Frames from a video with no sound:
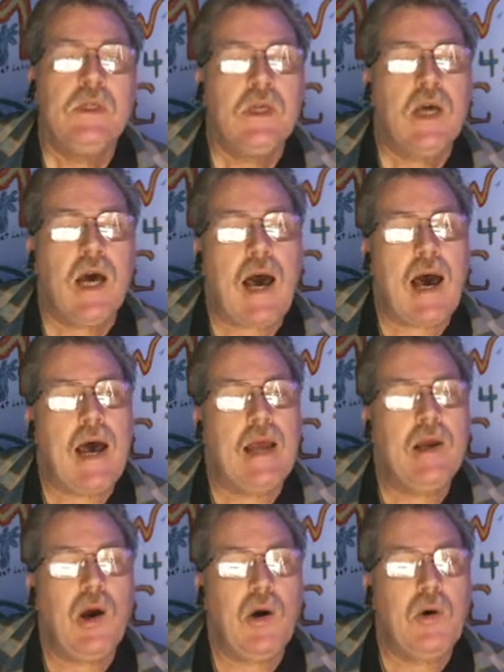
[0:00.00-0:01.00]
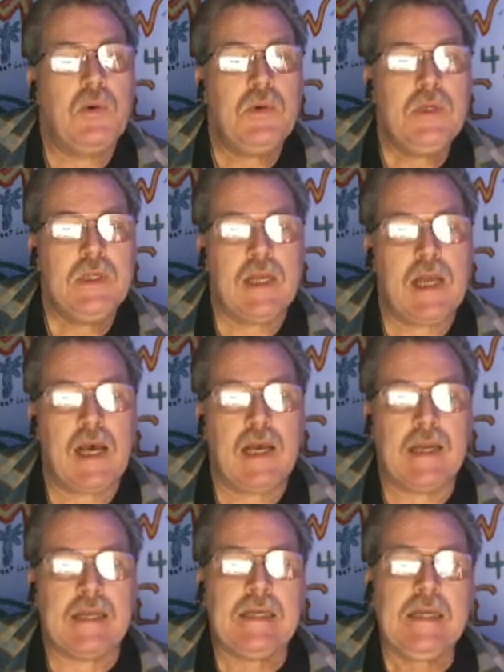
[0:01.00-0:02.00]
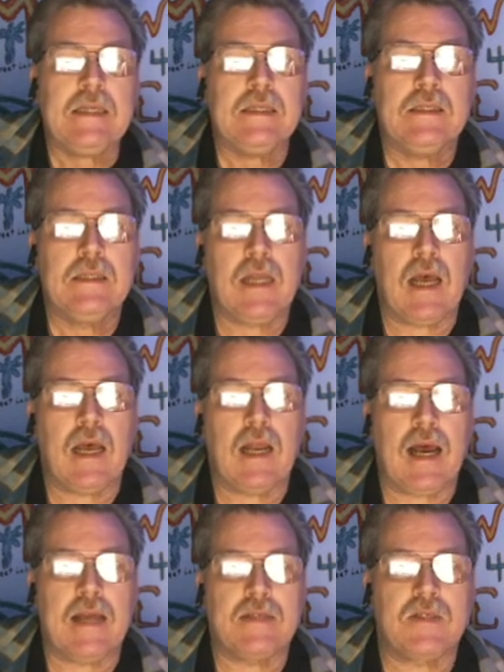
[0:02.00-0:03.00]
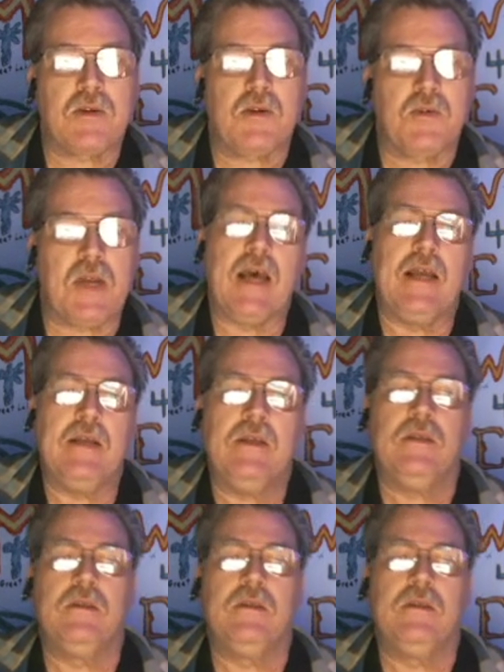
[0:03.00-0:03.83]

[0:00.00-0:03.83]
IO9, not I09.